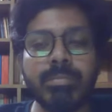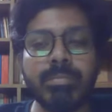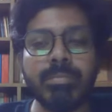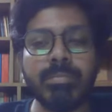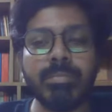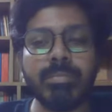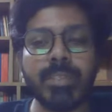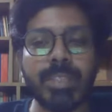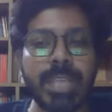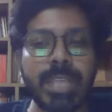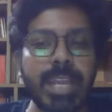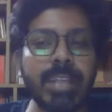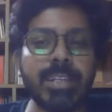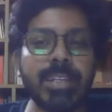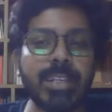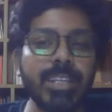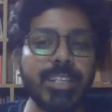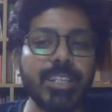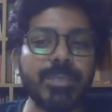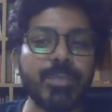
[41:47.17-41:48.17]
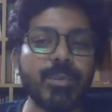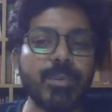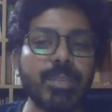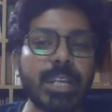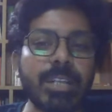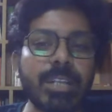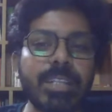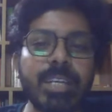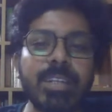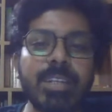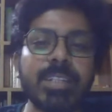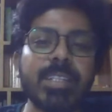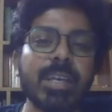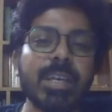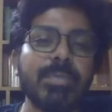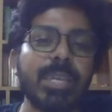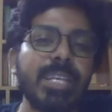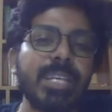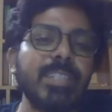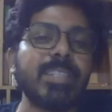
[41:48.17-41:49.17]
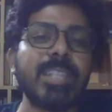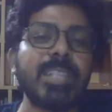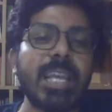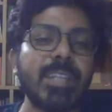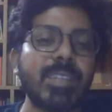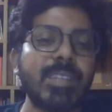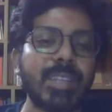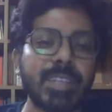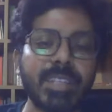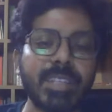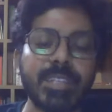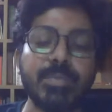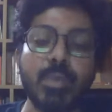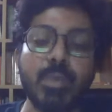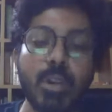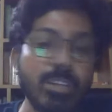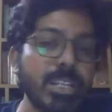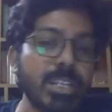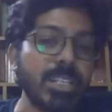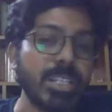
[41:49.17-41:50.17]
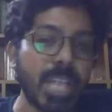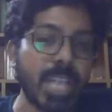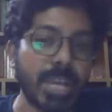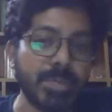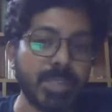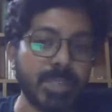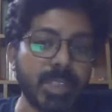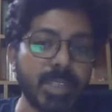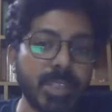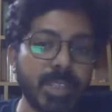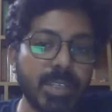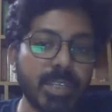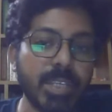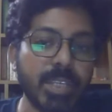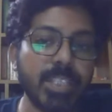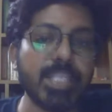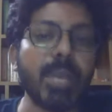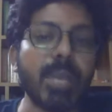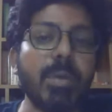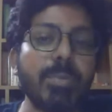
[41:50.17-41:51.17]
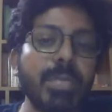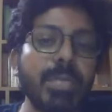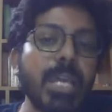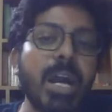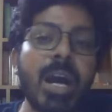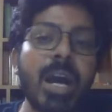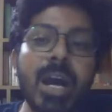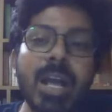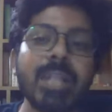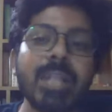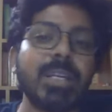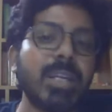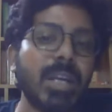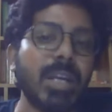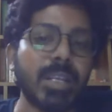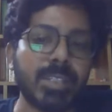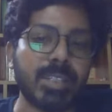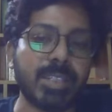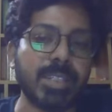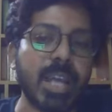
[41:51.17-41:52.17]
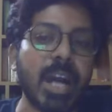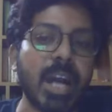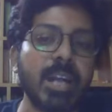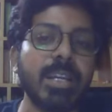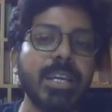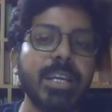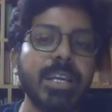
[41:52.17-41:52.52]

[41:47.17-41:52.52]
said in his book that there are some instances in modern times, some of the higher castes are